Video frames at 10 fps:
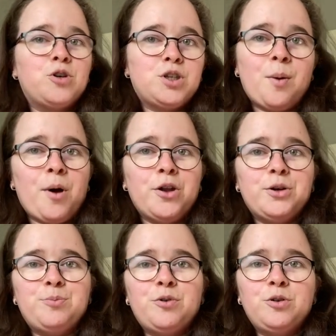some
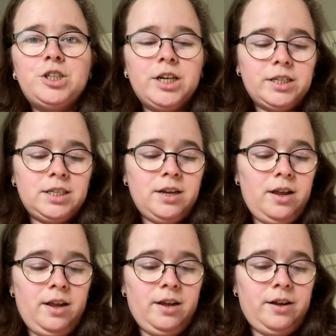other project.
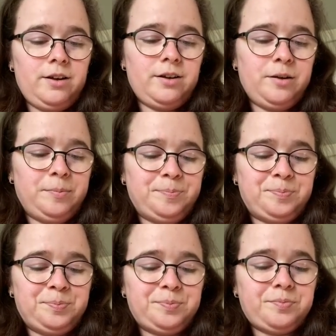
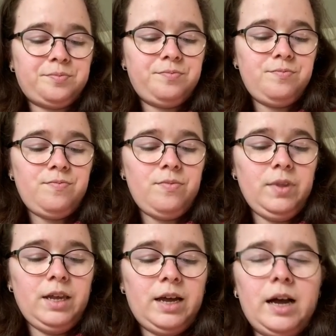
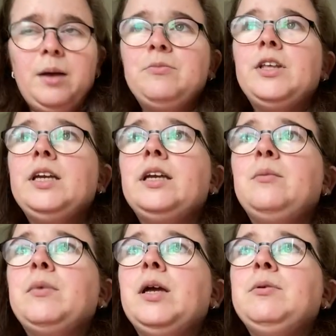I'm
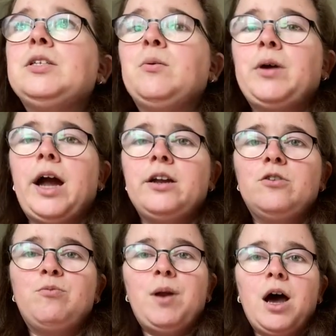thinking maybe some kind
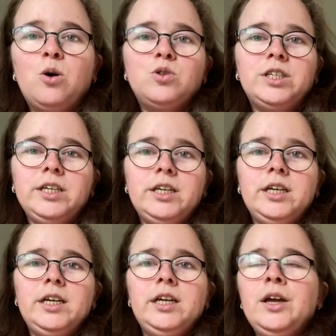of
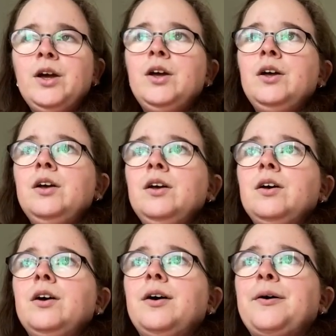blousy
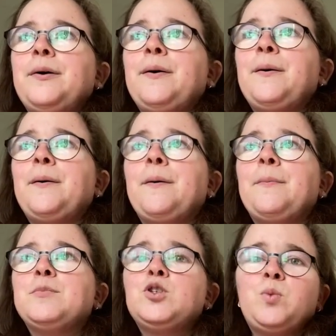
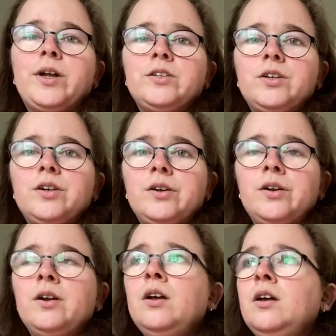sweater